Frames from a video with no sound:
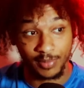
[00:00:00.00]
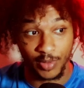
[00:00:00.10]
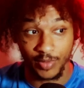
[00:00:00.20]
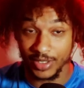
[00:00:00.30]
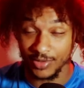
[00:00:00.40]

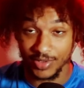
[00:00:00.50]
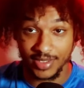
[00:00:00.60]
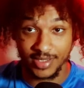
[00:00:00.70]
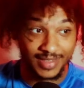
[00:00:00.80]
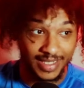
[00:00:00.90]
Bo
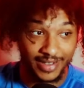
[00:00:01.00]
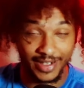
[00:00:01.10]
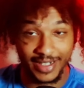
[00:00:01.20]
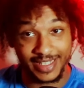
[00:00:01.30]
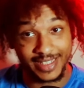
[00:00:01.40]
Nickels, you know,
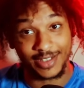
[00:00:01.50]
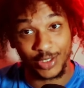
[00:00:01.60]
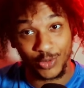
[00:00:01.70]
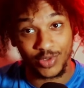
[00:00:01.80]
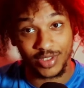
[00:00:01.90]
he could
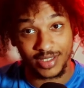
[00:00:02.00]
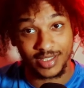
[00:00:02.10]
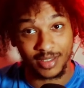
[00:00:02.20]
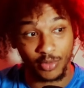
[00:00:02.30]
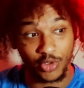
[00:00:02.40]
use
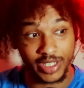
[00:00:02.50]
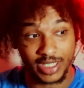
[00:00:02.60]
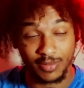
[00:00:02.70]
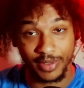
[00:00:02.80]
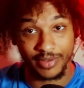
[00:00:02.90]
some more
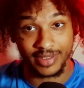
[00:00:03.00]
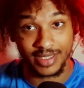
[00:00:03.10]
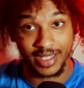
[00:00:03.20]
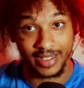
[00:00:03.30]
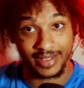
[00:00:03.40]

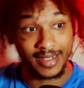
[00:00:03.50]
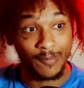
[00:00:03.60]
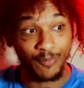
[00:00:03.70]
experience and